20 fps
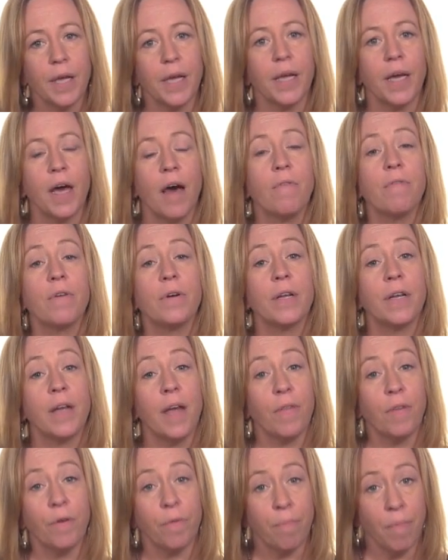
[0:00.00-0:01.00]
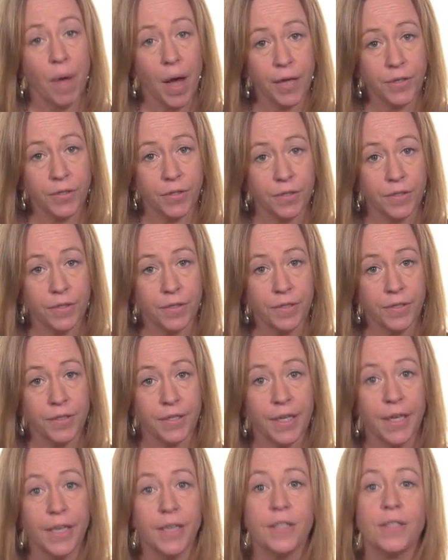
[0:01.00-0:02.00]
and covered in other modules,
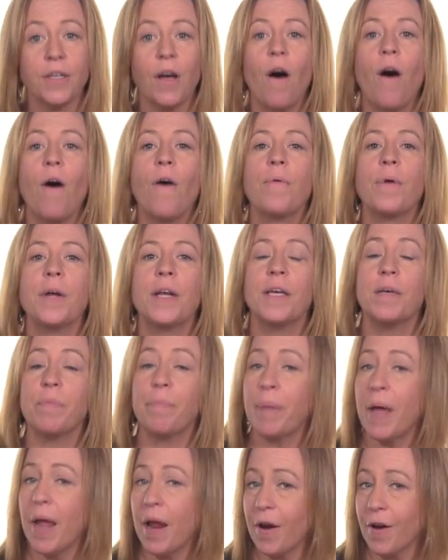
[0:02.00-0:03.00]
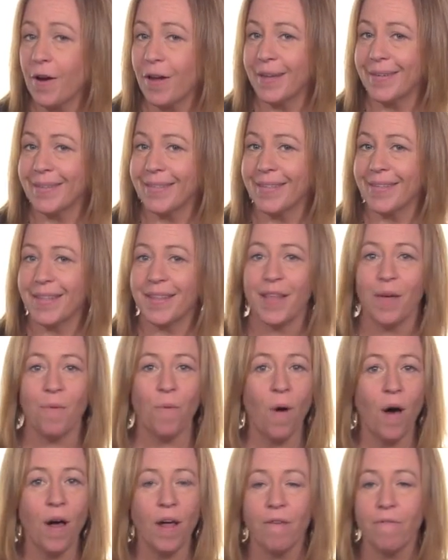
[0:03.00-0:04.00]
it is already apparent that they will
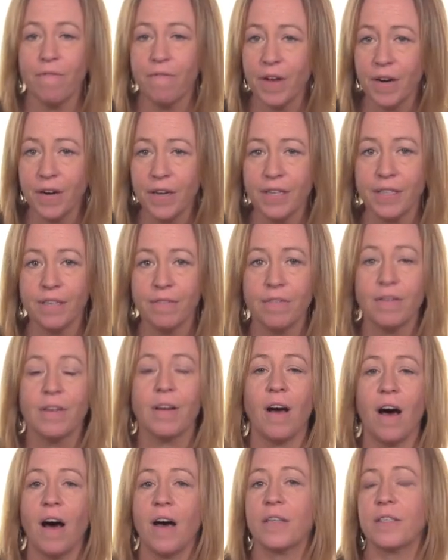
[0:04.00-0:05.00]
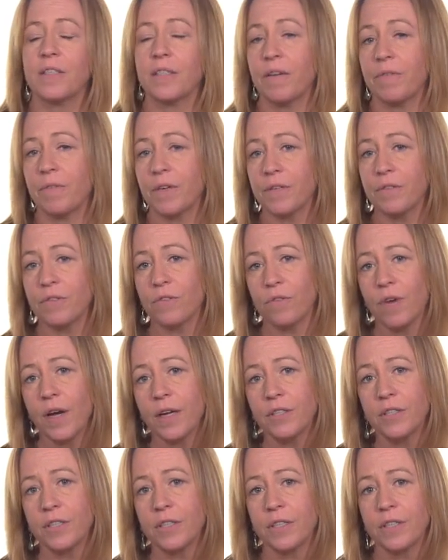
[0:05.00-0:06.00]
all have very different costs of
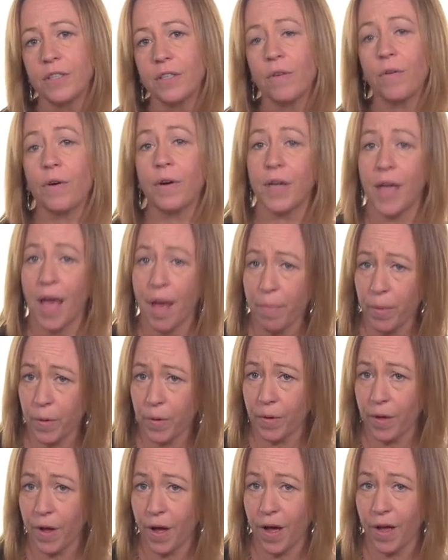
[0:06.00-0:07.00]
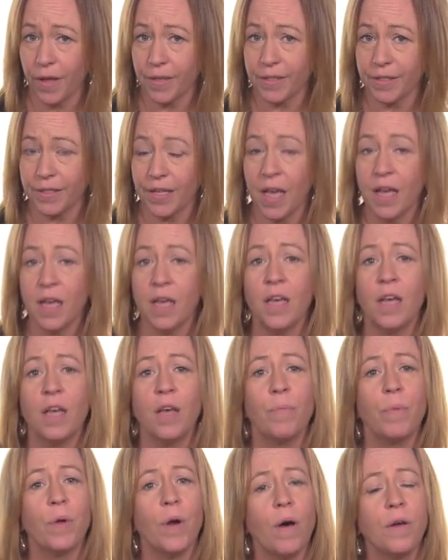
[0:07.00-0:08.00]
construction or capital costs,
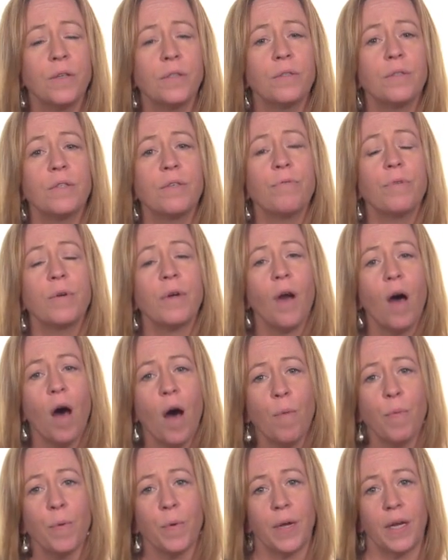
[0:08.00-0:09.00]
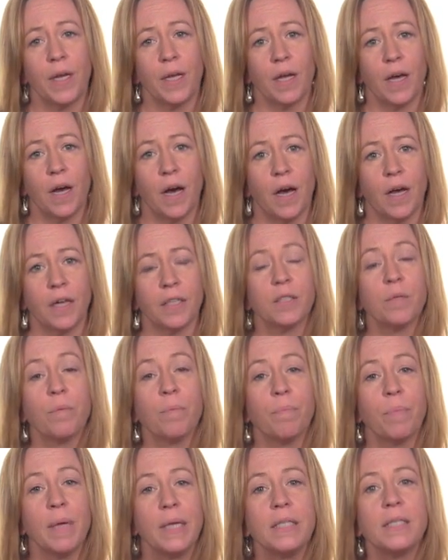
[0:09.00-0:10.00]
but also different operating costs
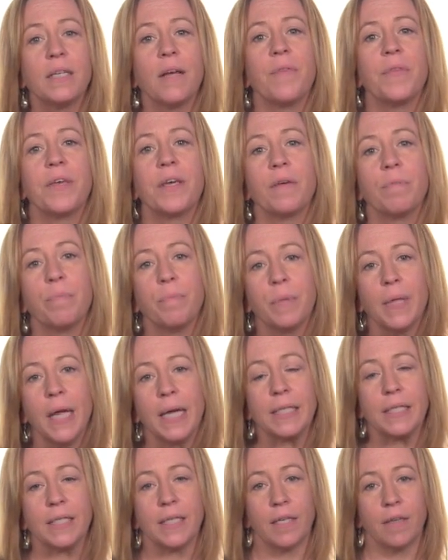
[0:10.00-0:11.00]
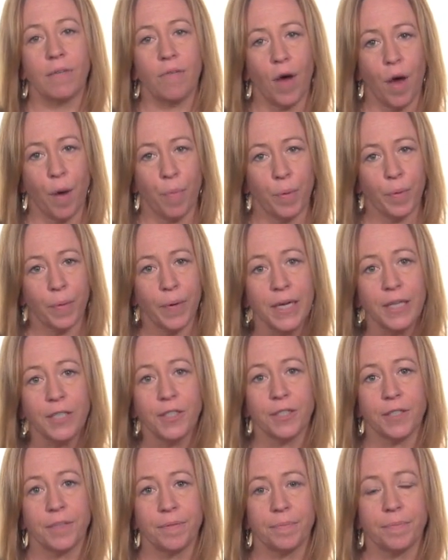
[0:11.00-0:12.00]
based on the complexity of
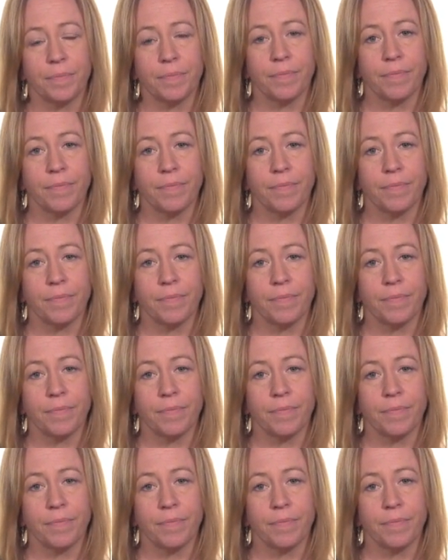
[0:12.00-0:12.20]
operation.